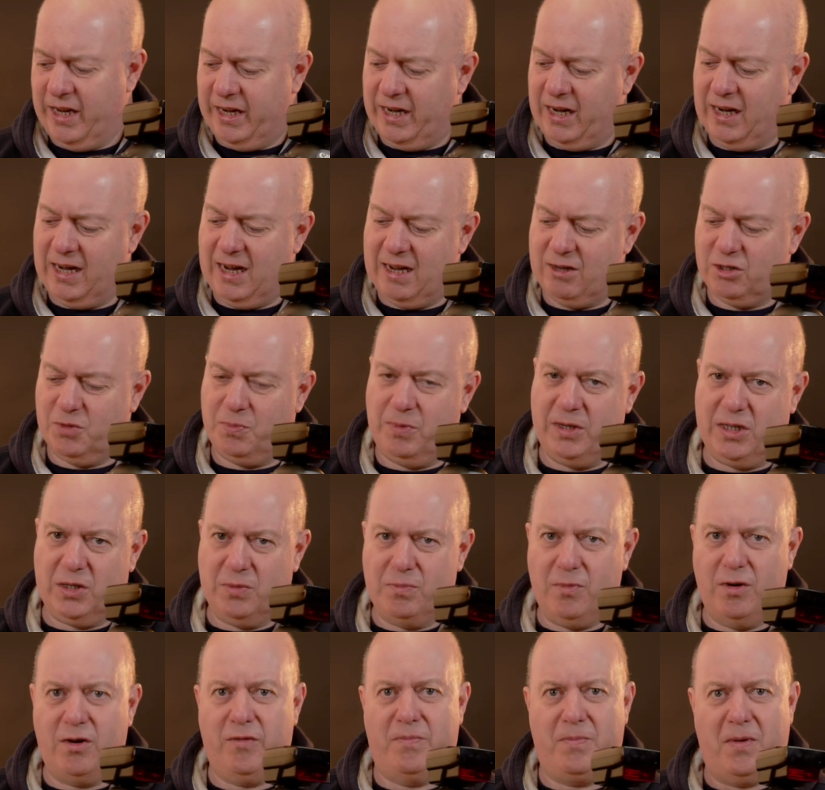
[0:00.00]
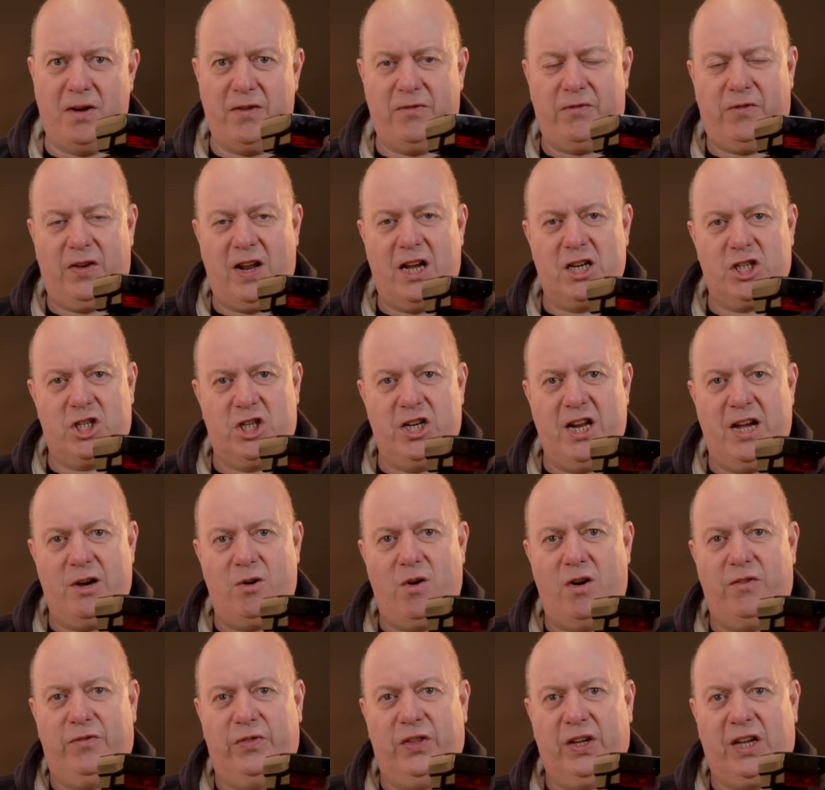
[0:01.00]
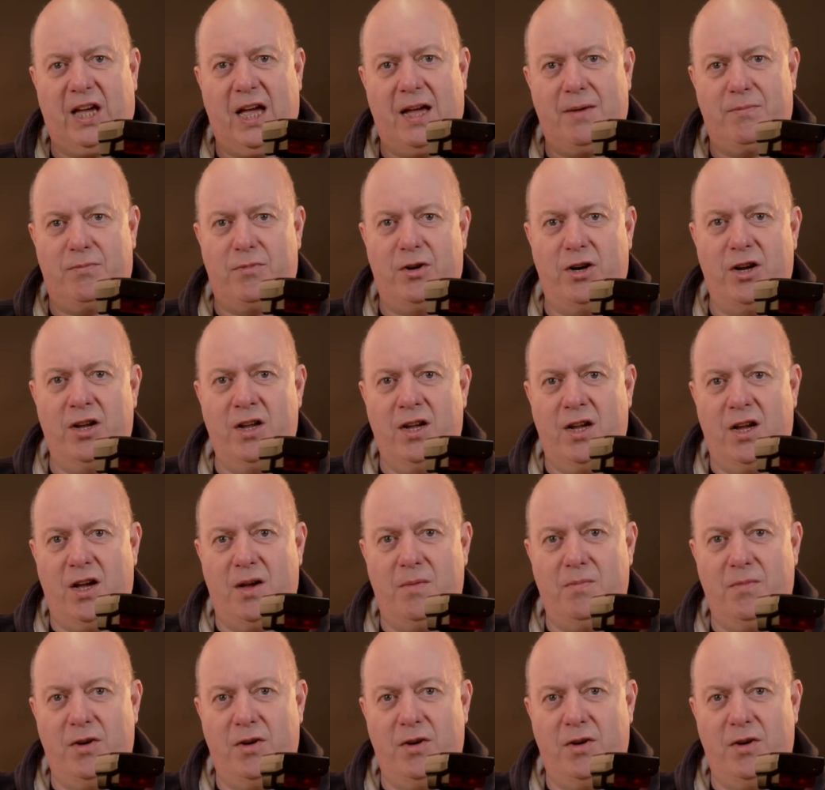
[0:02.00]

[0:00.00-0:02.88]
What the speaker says: it allows me to move my flash now off the camera and